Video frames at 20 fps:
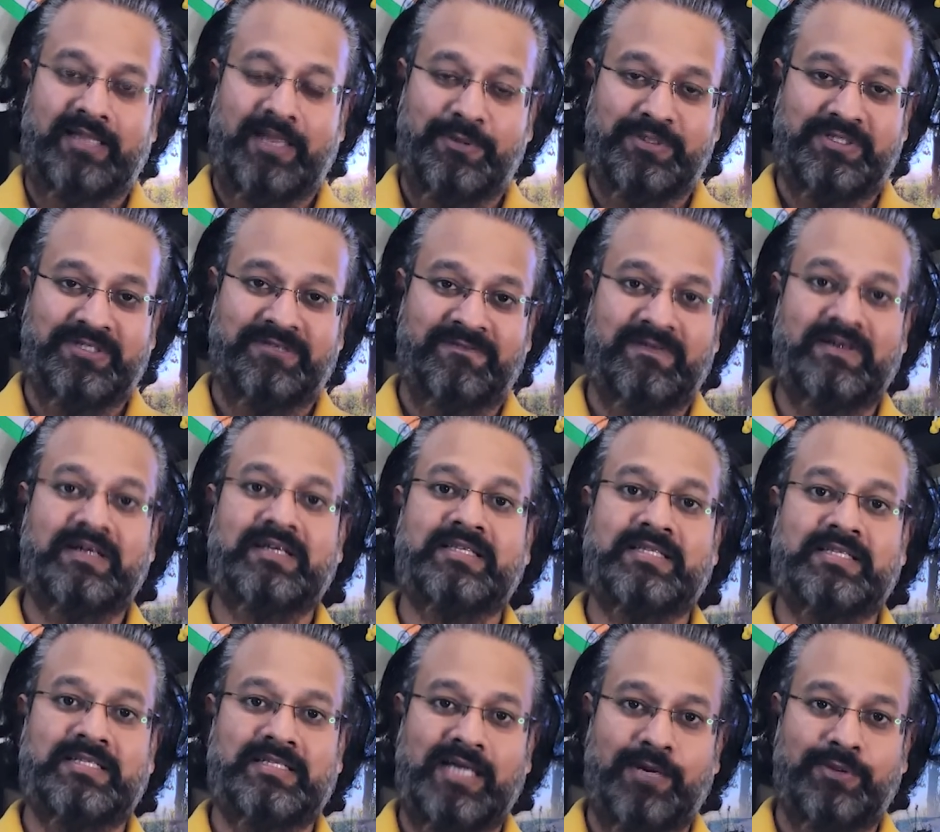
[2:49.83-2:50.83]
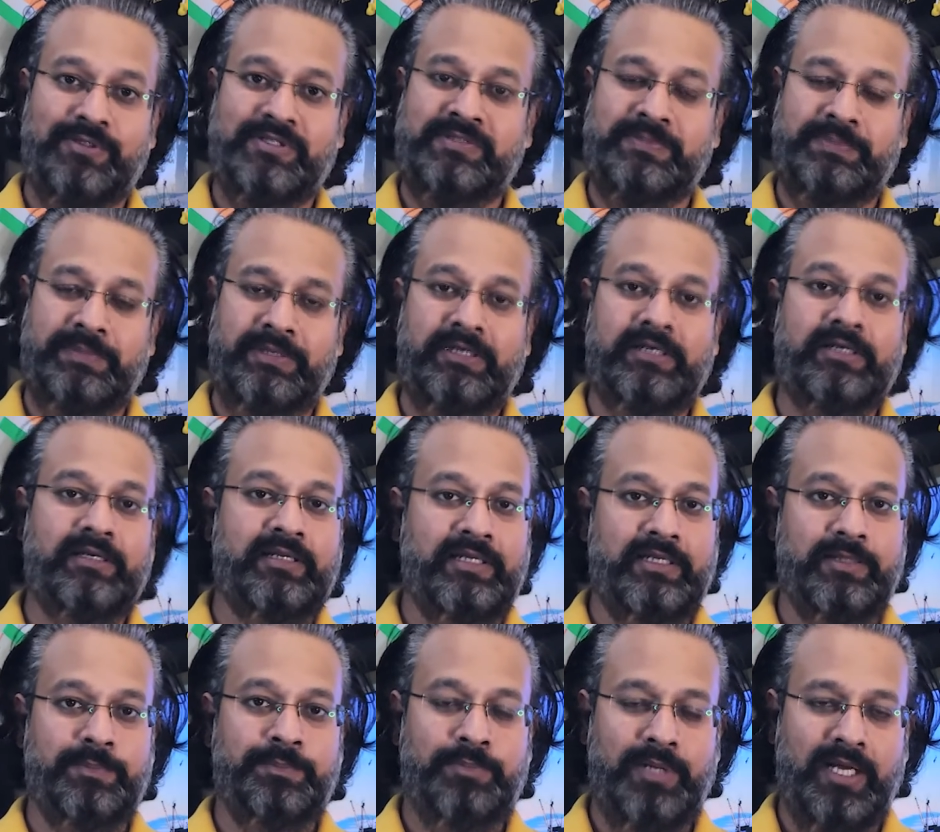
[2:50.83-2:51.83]
That was the first tower speaker
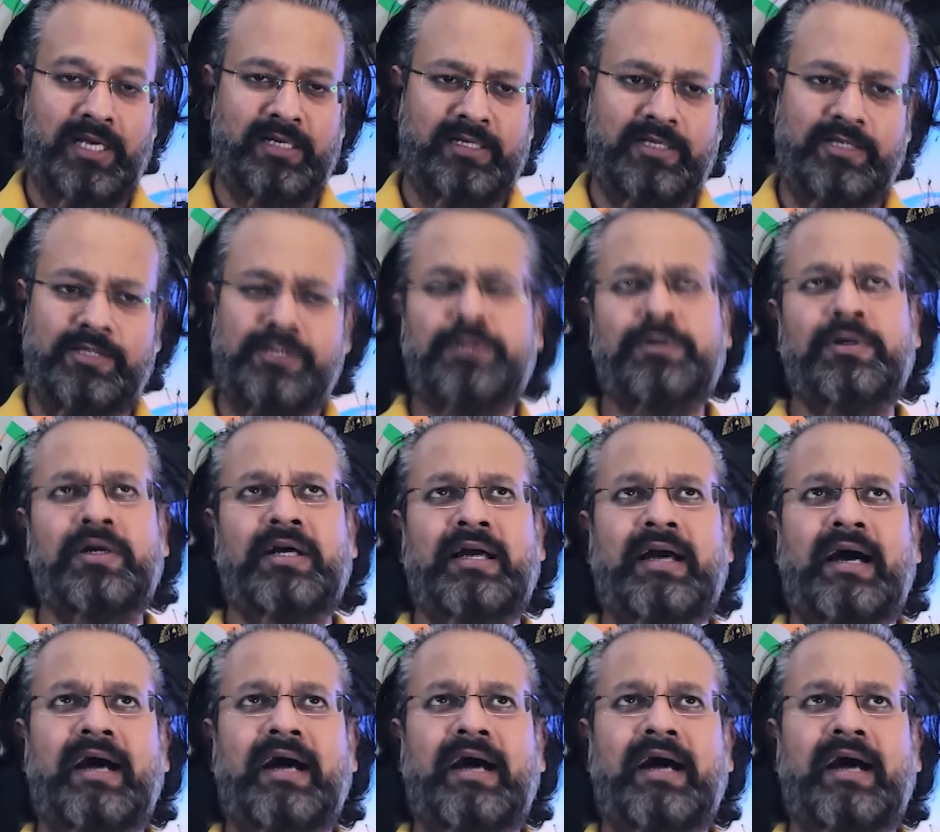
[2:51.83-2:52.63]
he plugged into.